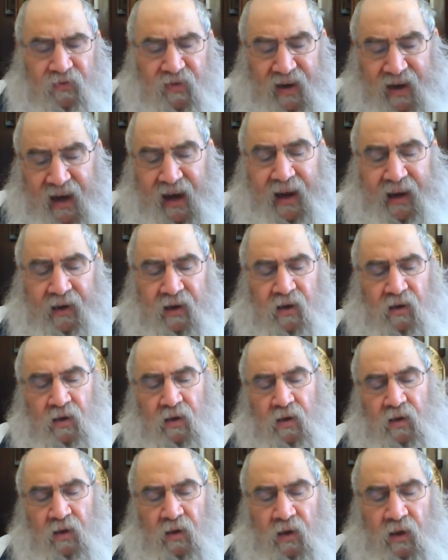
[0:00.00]
V'chein,
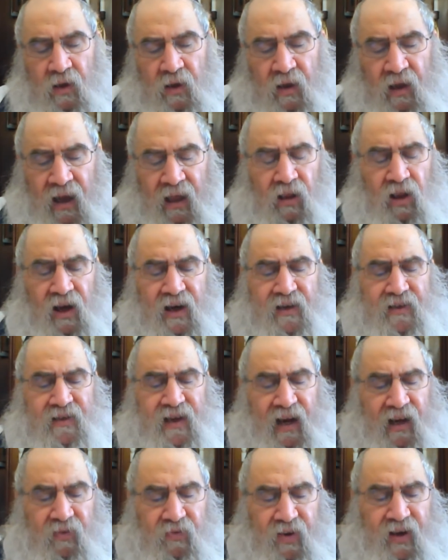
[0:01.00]
halacha
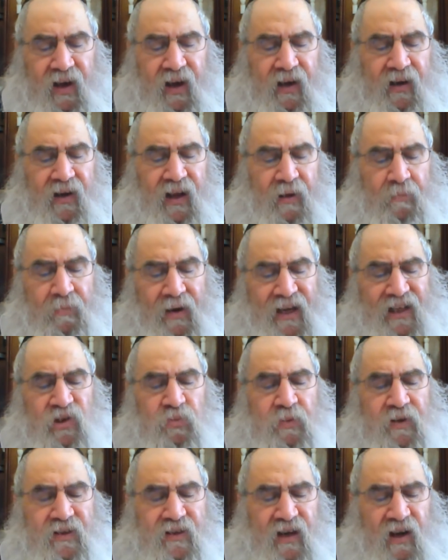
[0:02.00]
zayin v'chein,
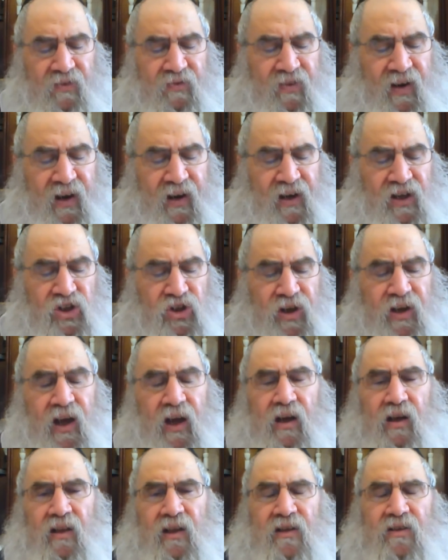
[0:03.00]
hamazmin is chaveri
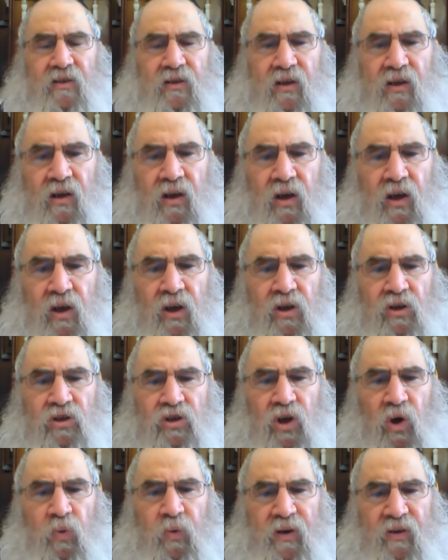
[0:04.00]
sheyechel etzli.
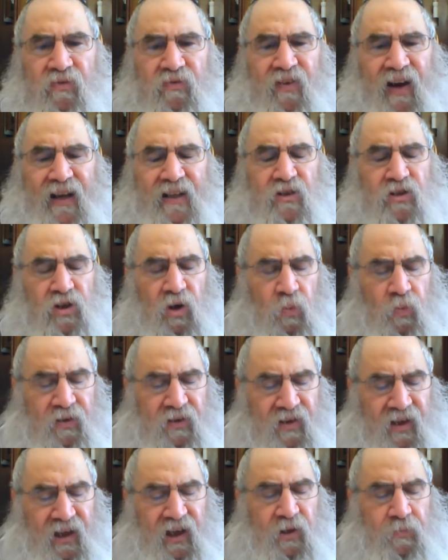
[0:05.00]
Someone invites
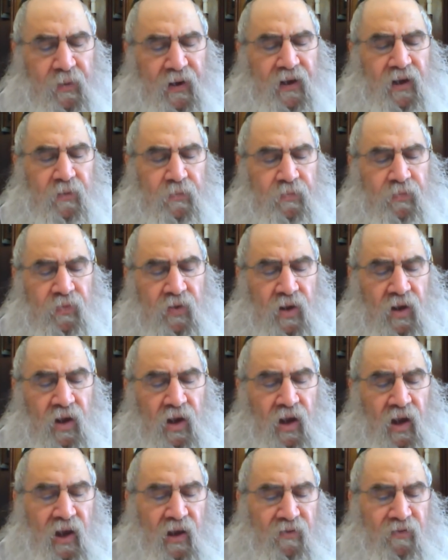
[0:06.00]
someone to eat by him,
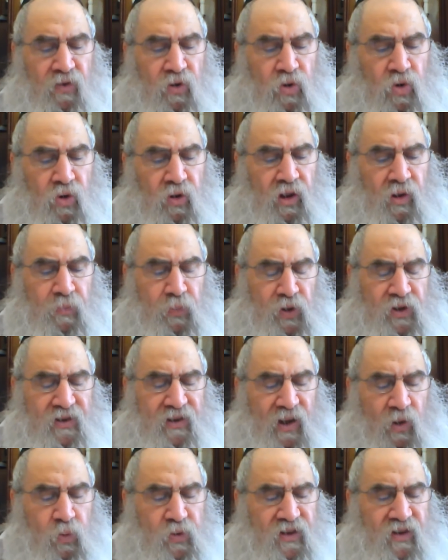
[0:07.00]
and v'hu, the
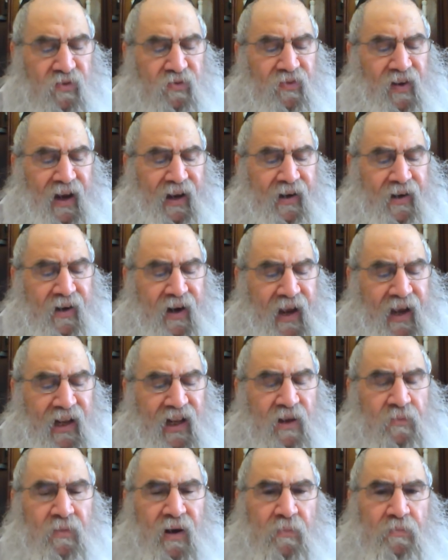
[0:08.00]
person that was invited,
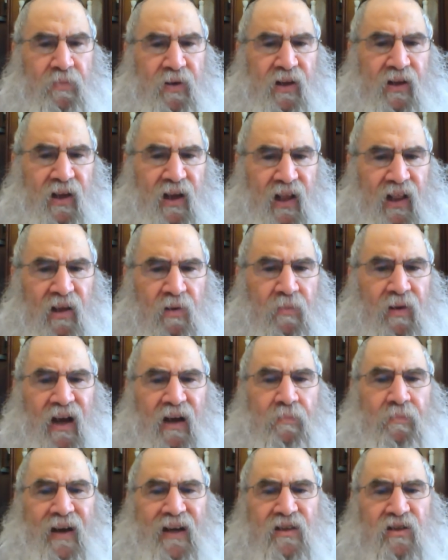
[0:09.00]
eini mamine ala
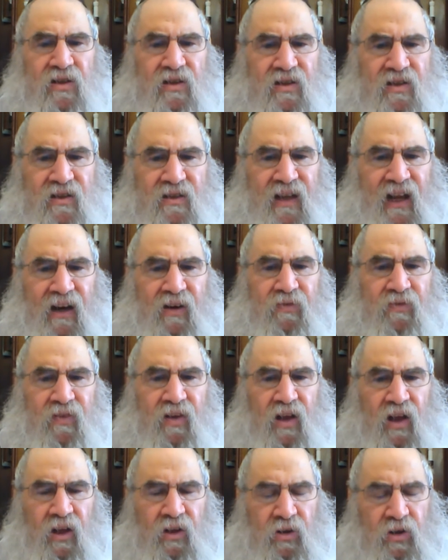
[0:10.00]

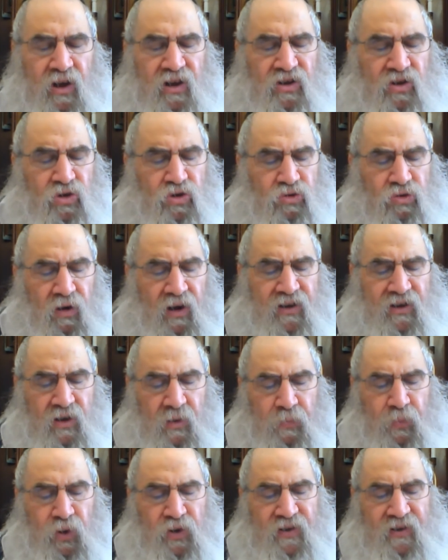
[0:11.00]
amaisis, doesn't trust
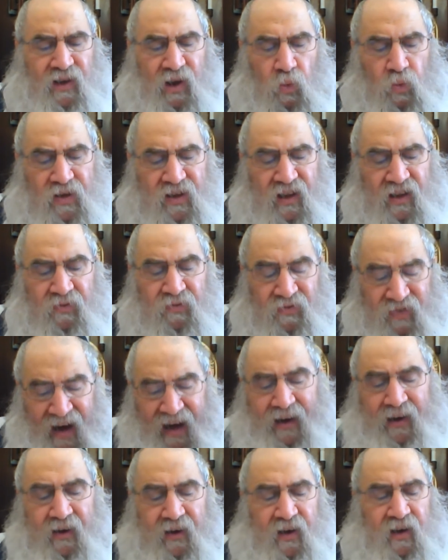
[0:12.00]
the person that was
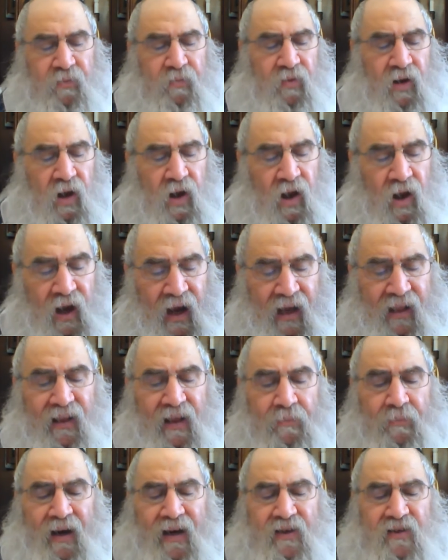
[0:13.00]
invited him,
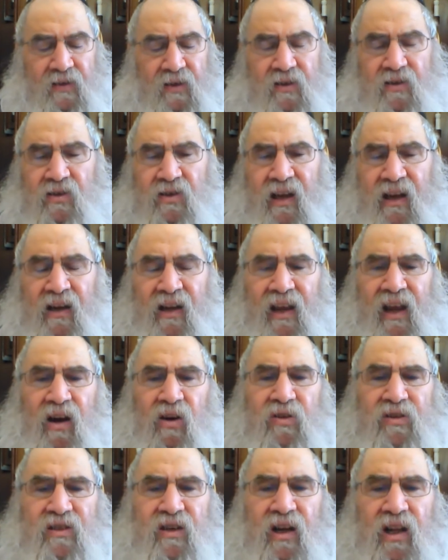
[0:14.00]
ala maisis. And
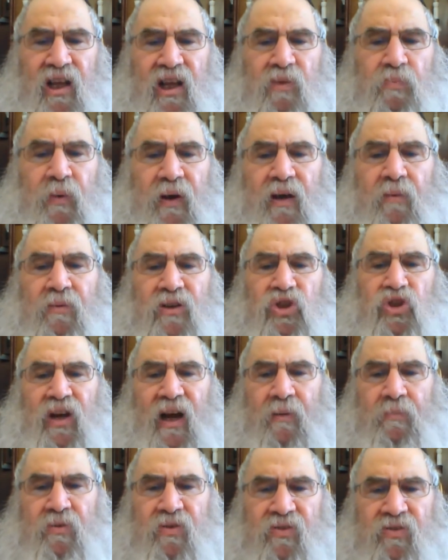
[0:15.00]
here he's going to eat by him on
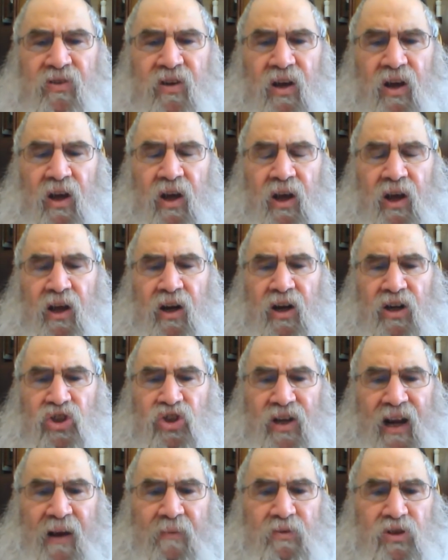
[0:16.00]
Shabbos. And on
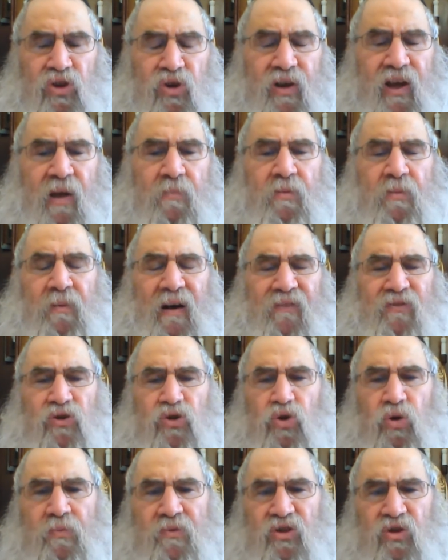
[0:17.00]
Shabbos, you can't be
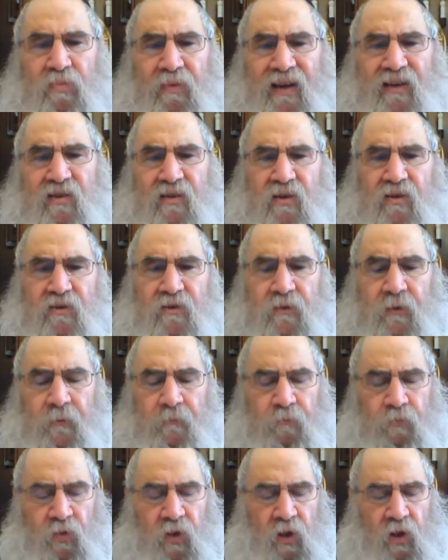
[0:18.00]
mafresh trumas maisis.
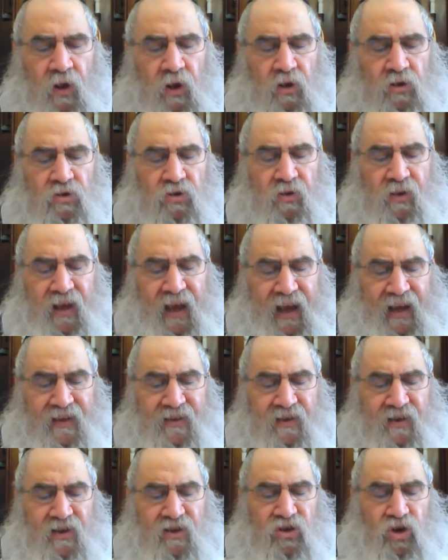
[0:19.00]
So the
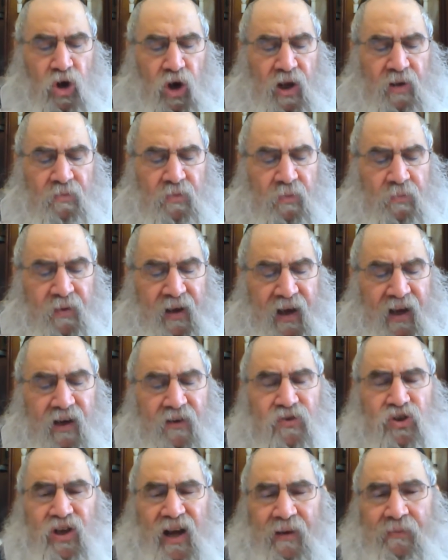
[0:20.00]
eitzah is oimah
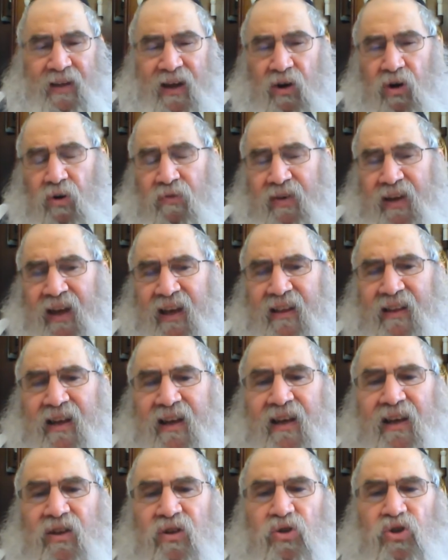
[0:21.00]
me'erev Shabbos. Now over here, the
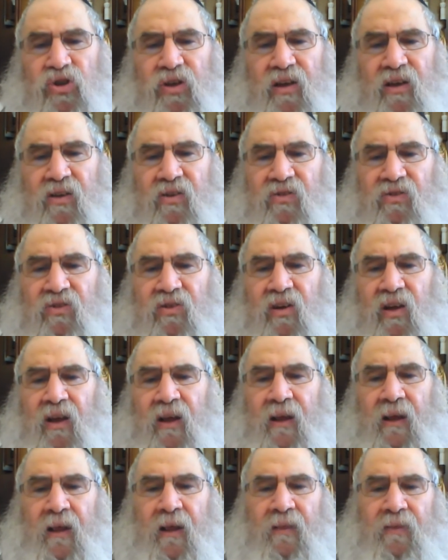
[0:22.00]
chiddush is
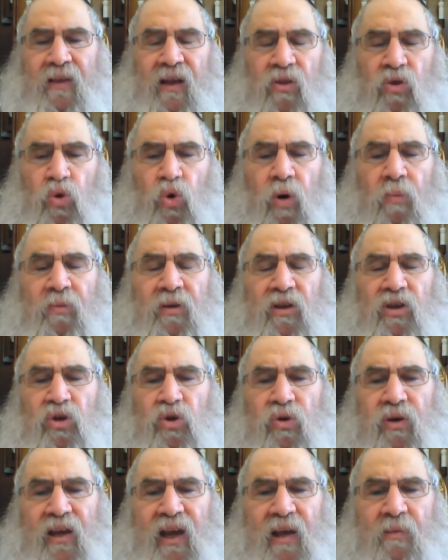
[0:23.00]
that normally
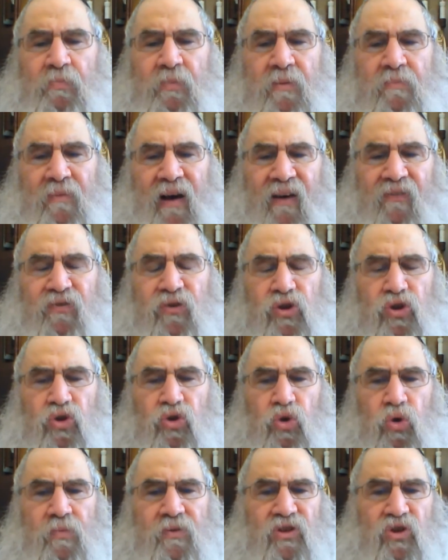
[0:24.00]
you can't be mafresh
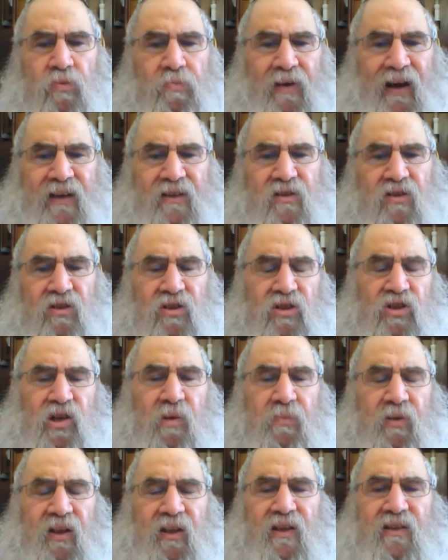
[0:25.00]
trumas maisis on
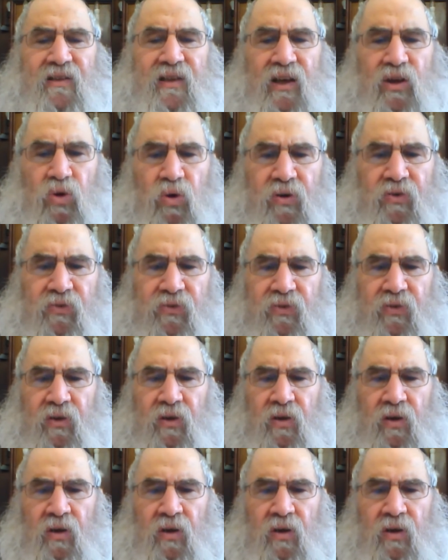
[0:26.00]
something that's not yours.